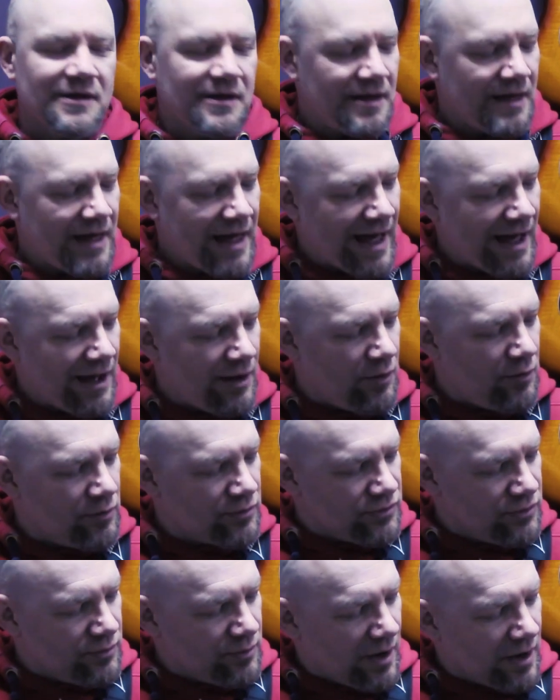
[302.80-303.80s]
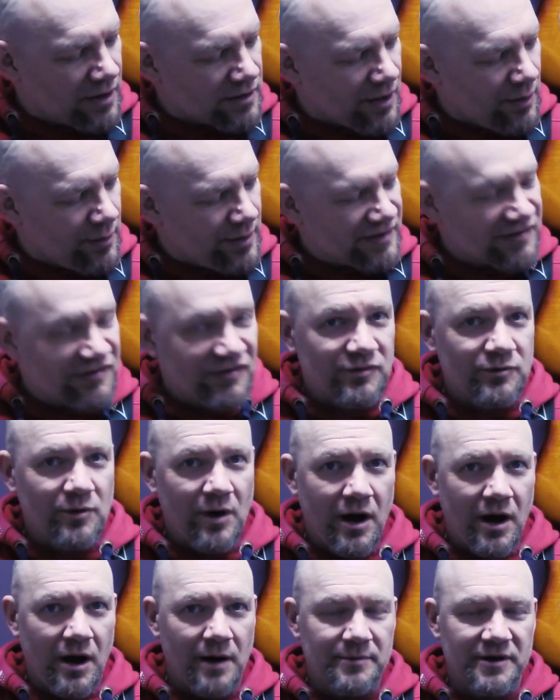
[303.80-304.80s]
how you are going to
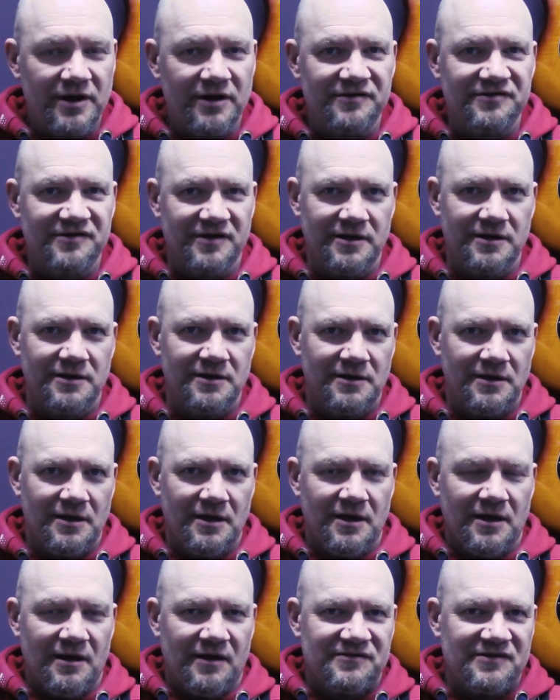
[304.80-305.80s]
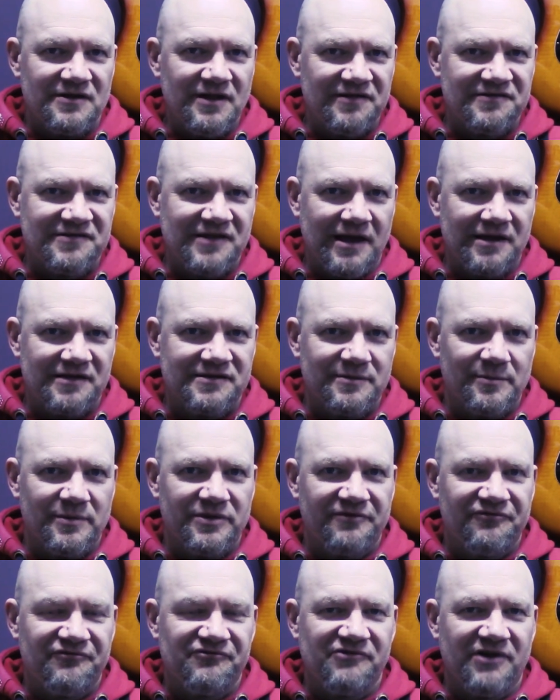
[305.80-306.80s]
harmonize it. So let's take some of
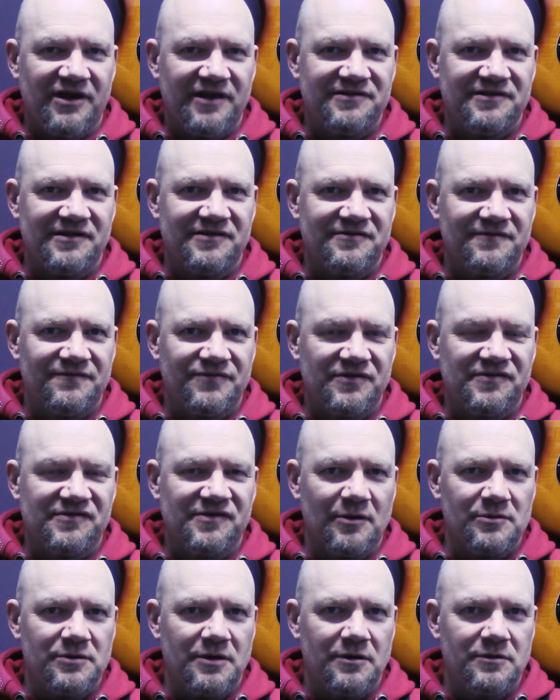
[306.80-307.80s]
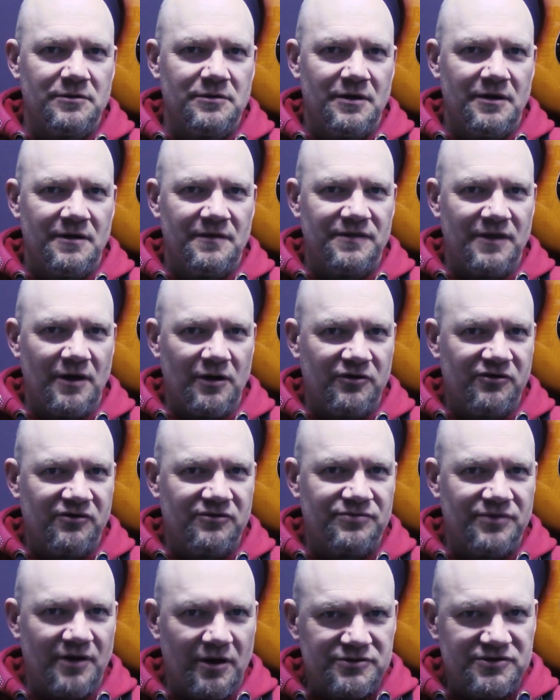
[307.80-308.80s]
the phrases of the solo that
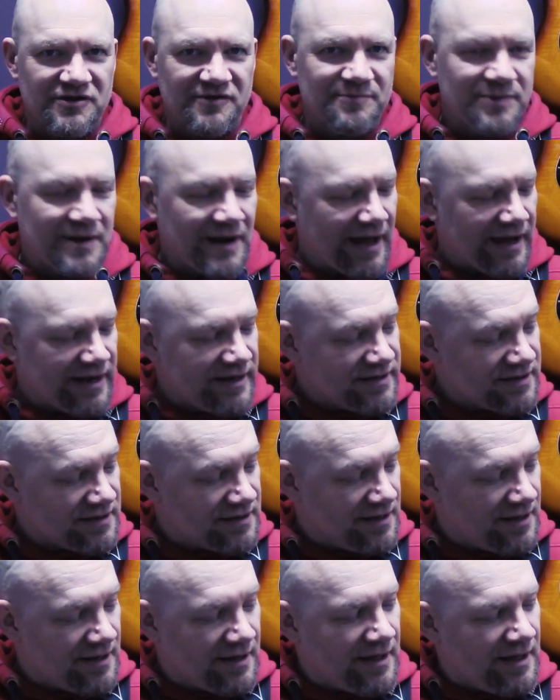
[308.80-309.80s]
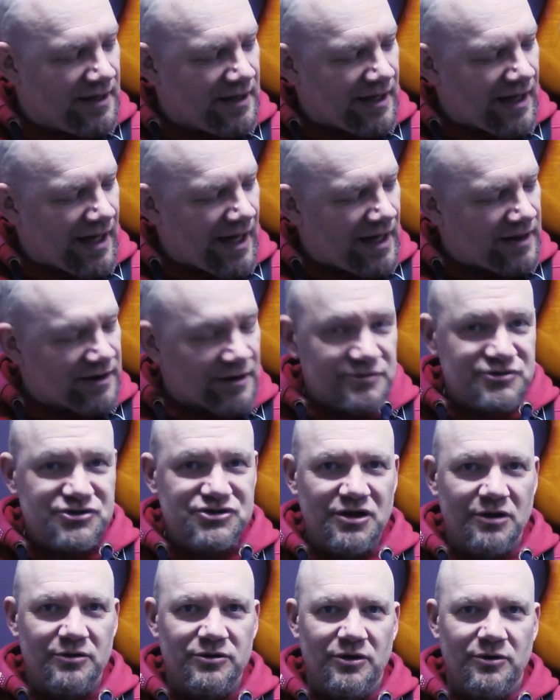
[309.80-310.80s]
I just played, and I'll
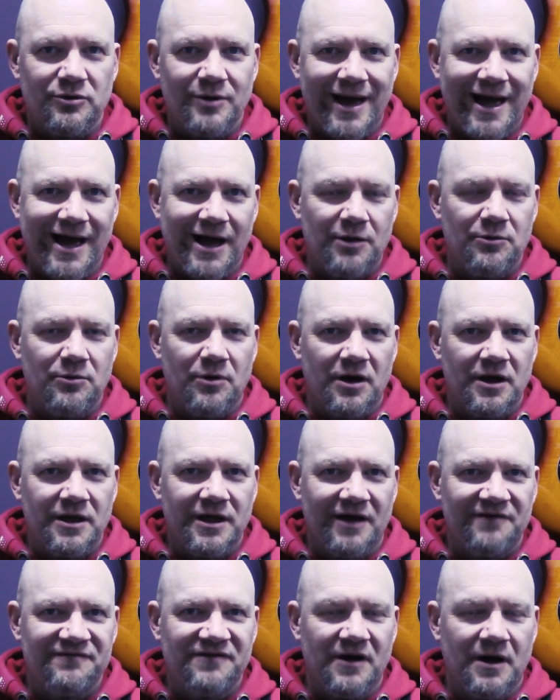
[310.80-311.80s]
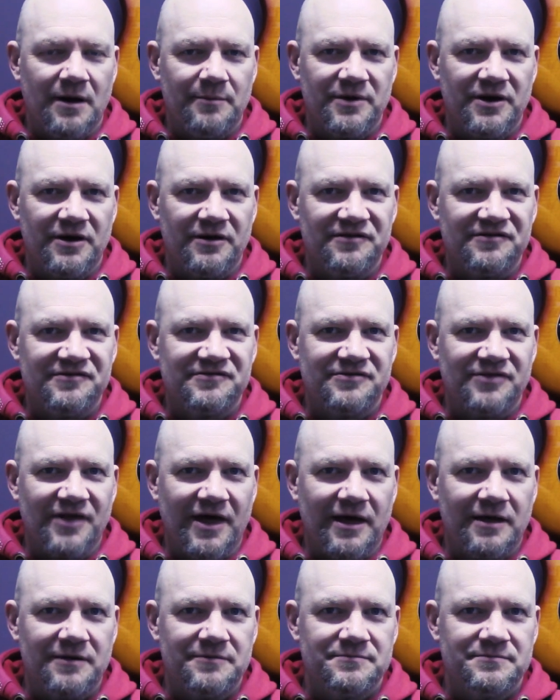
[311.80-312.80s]
show you how I have harmonized
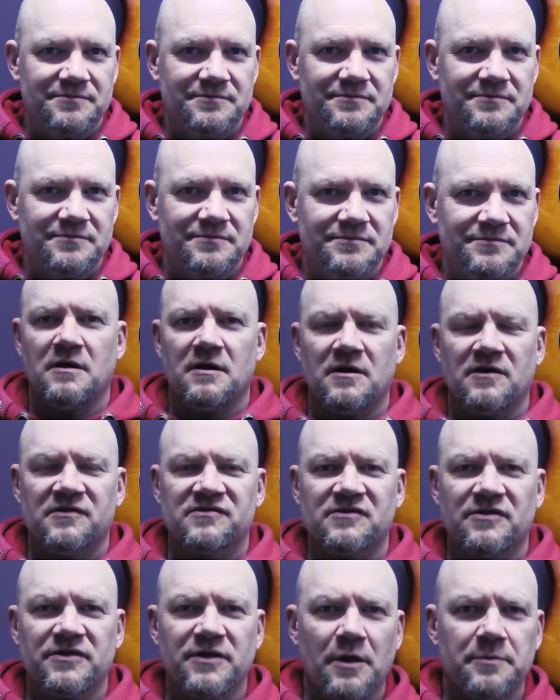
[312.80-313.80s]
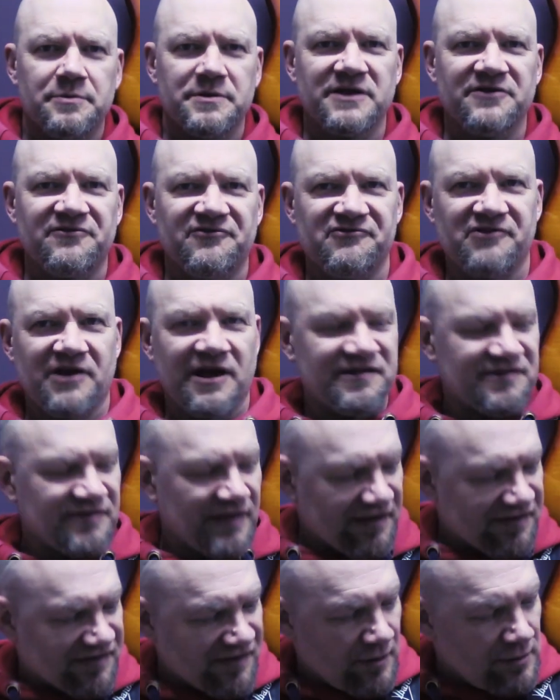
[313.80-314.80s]
that. So the opening phrase in
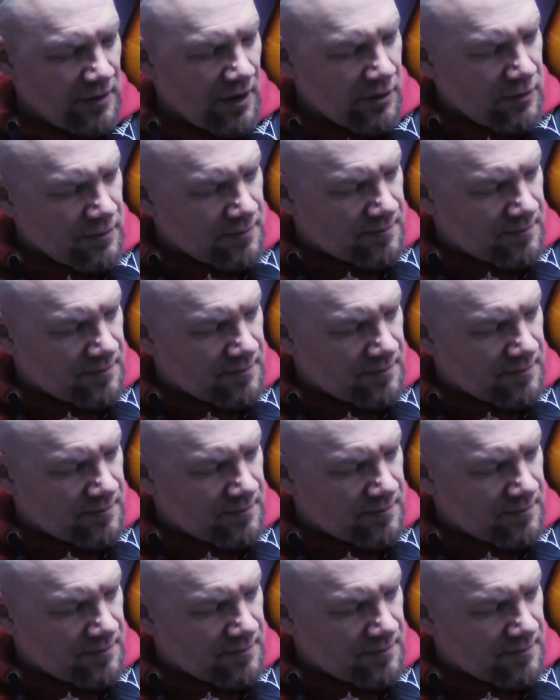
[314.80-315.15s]
that solo